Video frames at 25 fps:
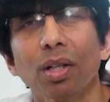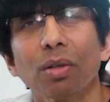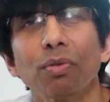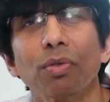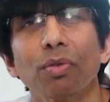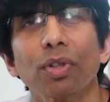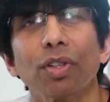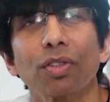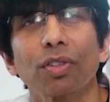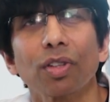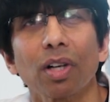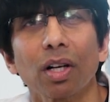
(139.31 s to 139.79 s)

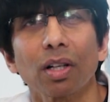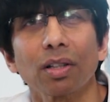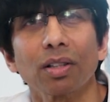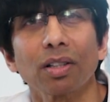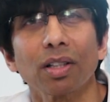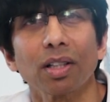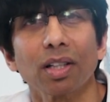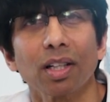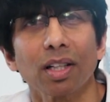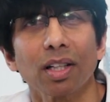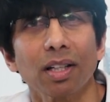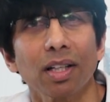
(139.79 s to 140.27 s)

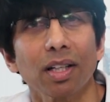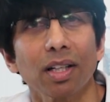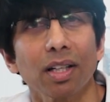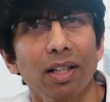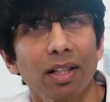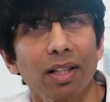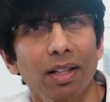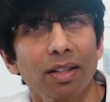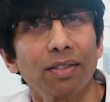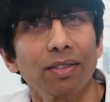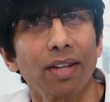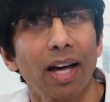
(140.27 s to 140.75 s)
resulting in
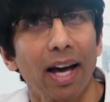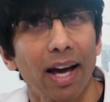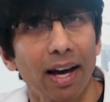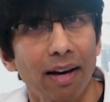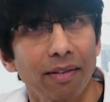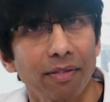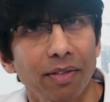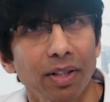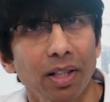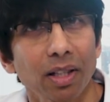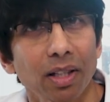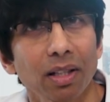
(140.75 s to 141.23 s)
his
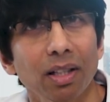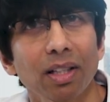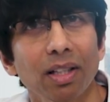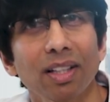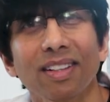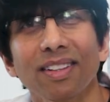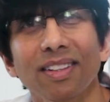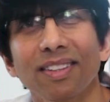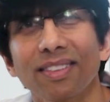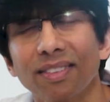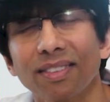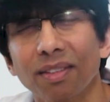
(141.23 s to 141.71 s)
having
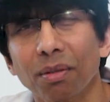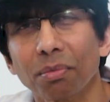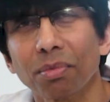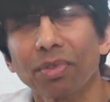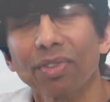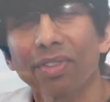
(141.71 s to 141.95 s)
some